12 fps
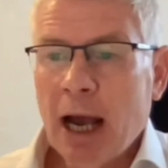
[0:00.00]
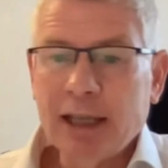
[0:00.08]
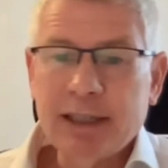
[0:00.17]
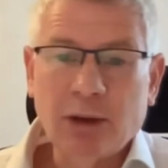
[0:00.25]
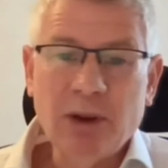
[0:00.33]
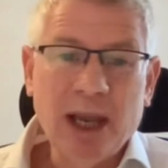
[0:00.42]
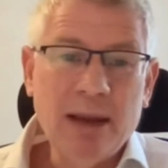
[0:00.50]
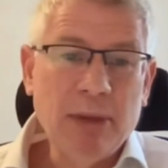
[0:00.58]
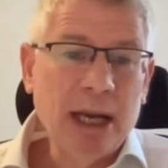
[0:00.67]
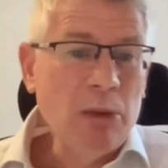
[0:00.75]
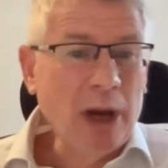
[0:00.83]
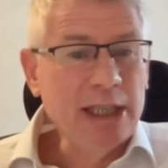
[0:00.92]
So in
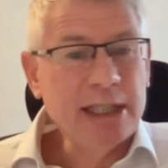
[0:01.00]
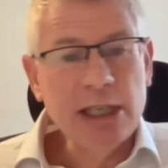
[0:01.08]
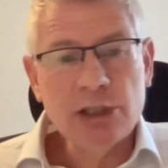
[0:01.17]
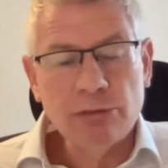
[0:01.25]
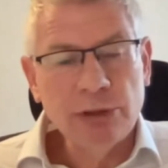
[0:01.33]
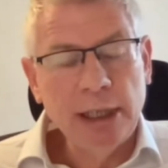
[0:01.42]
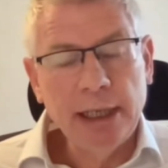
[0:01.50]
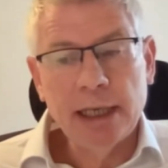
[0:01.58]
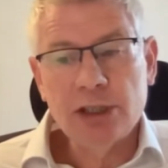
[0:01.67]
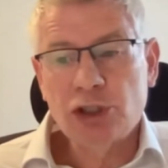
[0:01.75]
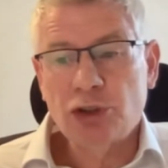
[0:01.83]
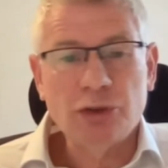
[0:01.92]
many ways, these are really
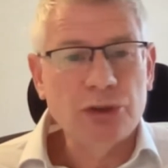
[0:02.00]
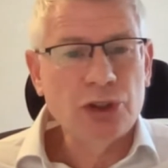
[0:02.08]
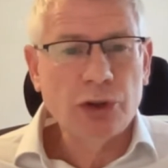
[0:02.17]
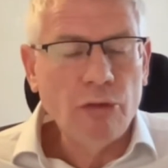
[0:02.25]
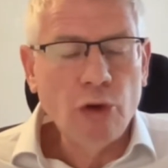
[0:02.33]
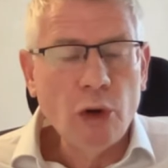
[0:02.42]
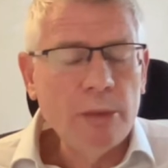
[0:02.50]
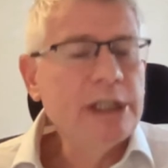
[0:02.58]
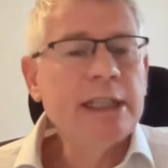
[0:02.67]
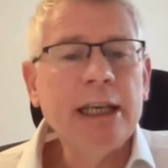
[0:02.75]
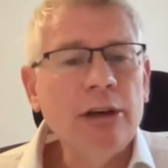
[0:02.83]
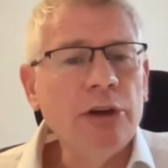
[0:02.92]
sort of the raw
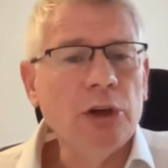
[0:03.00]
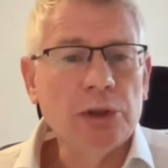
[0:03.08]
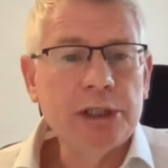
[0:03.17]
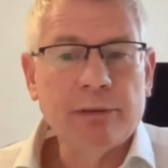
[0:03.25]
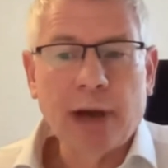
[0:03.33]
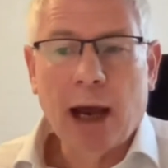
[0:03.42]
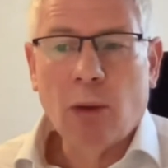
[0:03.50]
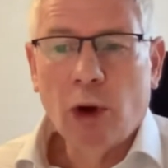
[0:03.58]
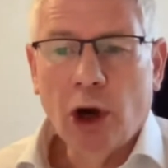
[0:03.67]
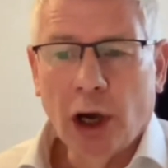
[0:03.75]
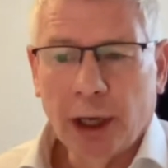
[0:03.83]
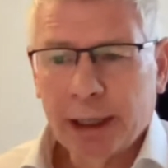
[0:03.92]
materials of our
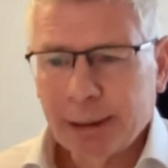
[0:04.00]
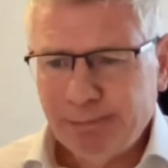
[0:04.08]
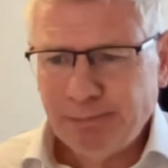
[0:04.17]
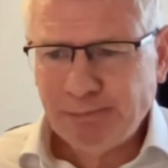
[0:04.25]
work.